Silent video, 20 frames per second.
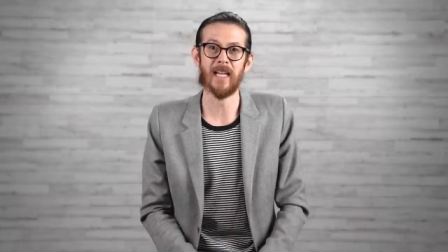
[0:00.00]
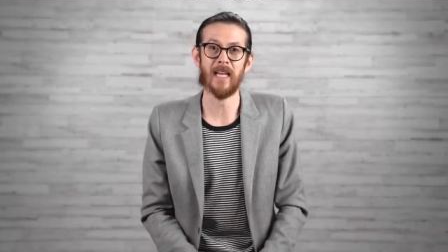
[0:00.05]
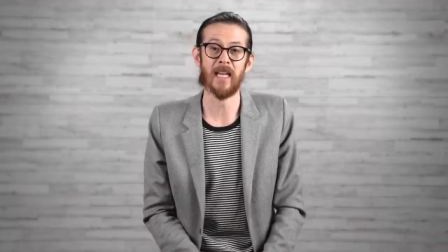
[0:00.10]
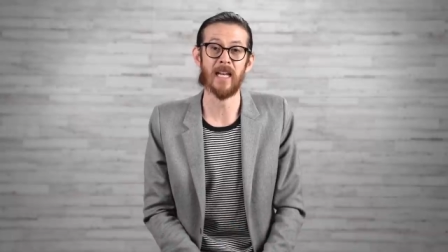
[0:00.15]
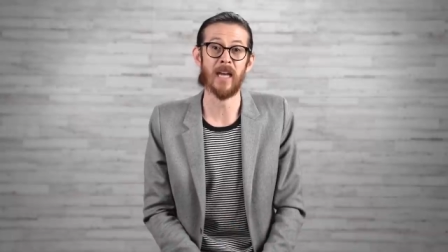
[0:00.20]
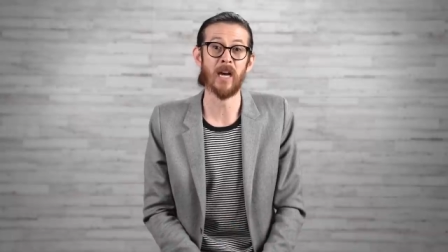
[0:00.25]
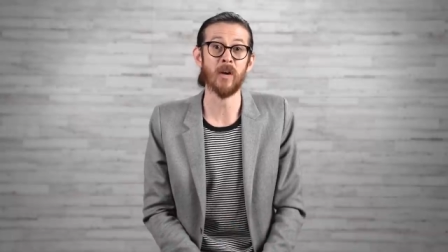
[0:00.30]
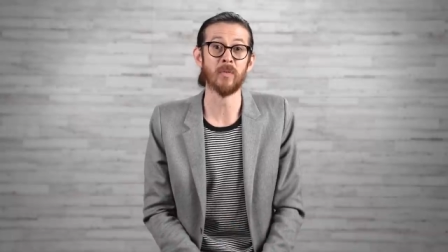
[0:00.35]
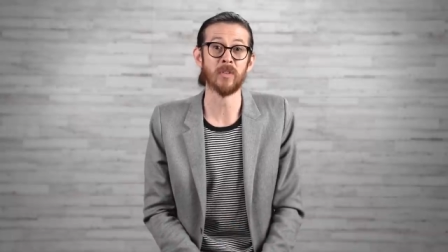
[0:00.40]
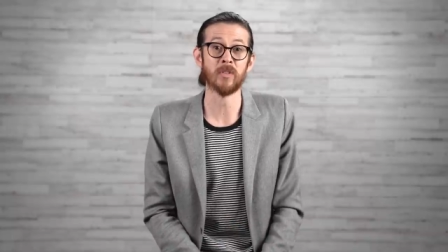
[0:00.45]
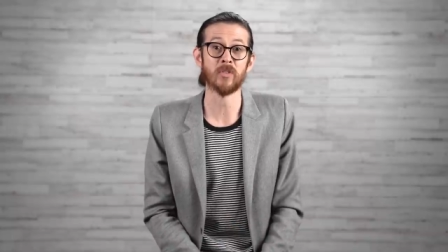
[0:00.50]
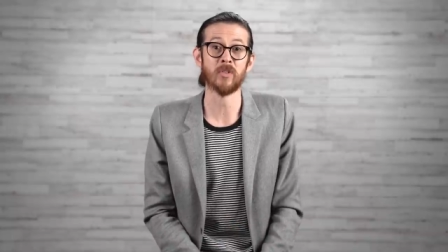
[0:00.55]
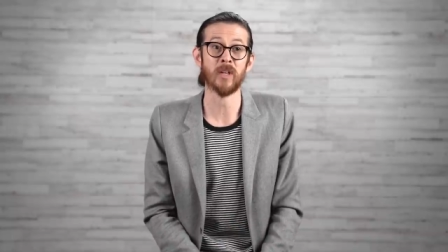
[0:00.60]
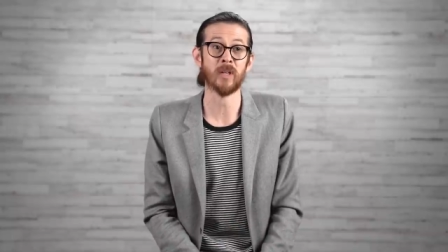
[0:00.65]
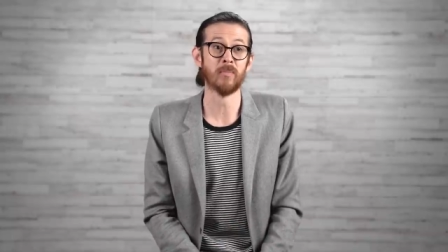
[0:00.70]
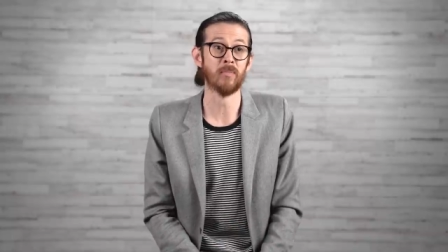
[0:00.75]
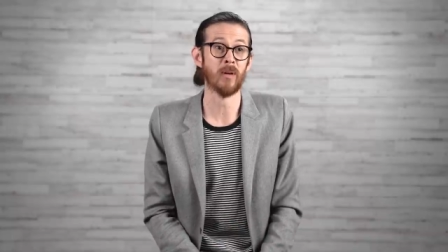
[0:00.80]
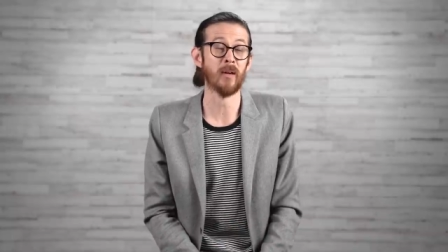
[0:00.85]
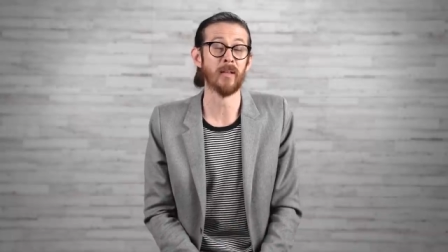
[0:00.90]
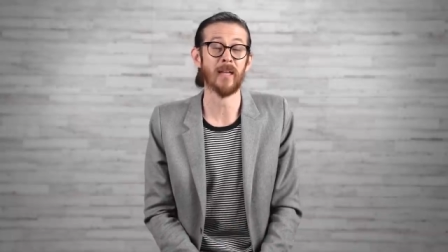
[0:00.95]
and I would
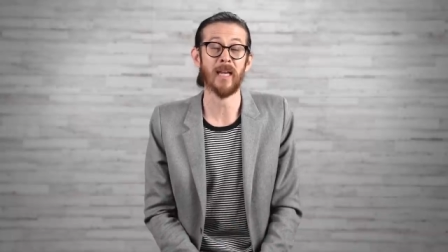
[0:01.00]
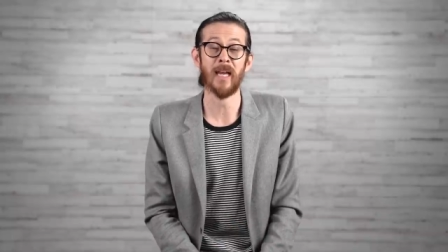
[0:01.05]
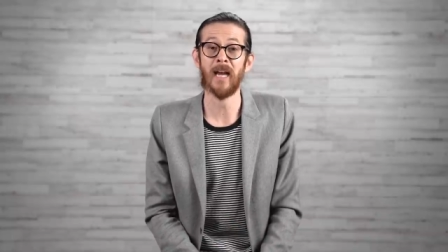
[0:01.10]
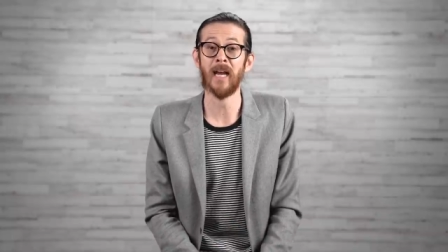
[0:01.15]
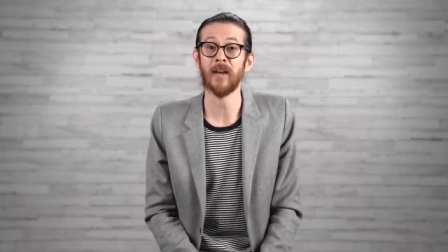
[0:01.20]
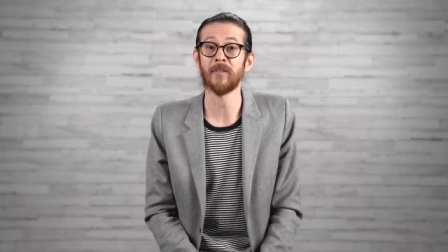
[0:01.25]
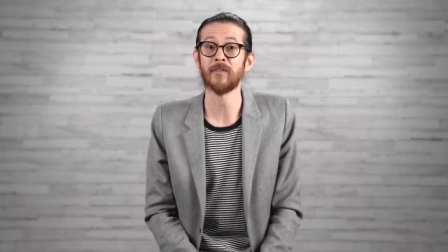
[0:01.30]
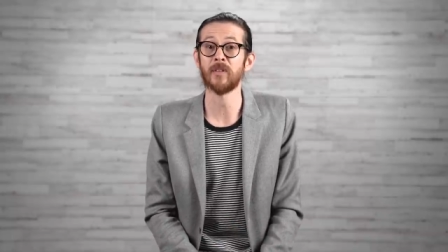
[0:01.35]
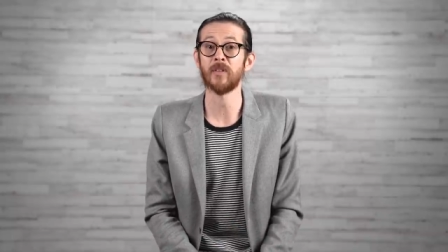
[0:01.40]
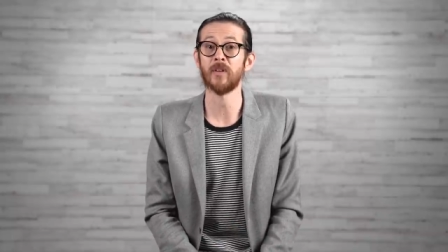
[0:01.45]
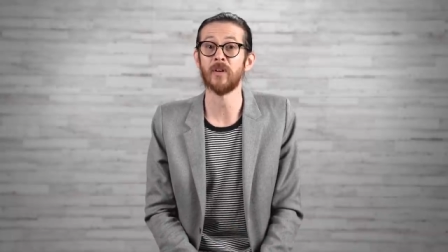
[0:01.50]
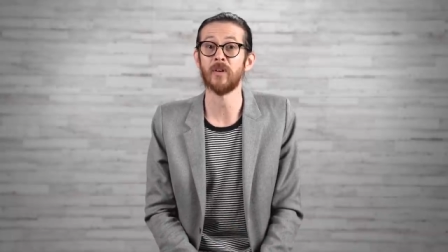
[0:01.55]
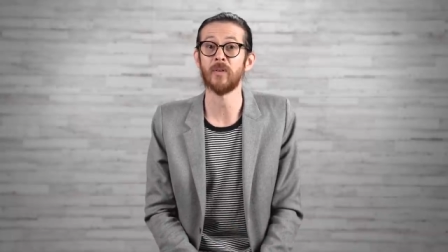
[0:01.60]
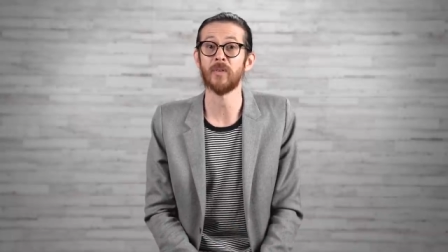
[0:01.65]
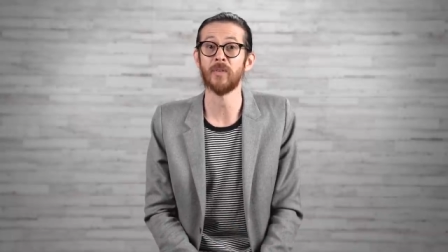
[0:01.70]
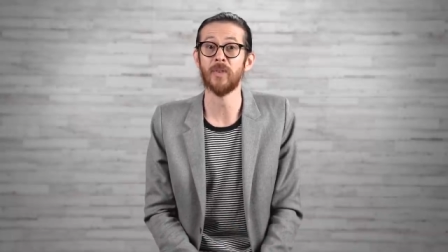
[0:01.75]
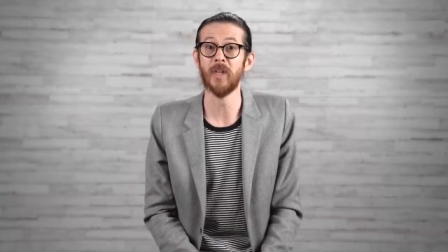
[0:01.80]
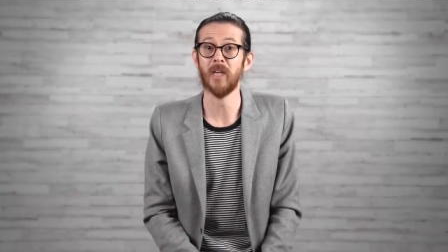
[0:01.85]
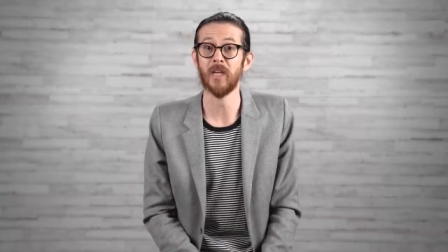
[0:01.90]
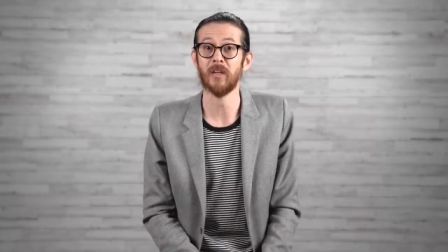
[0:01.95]
drink probably half to the whole
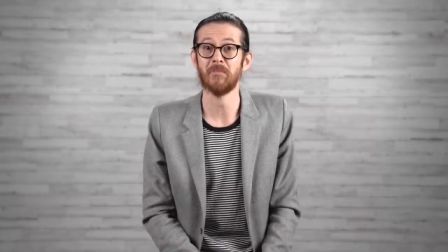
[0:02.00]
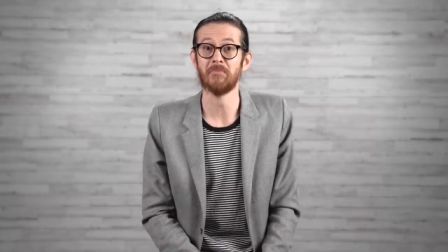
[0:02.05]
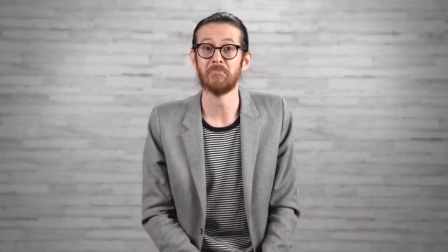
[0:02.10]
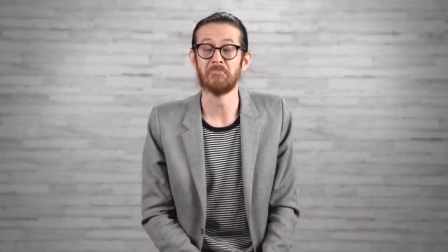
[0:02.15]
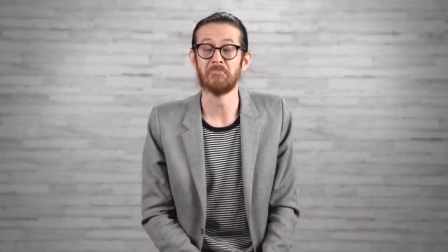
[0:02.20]
thing.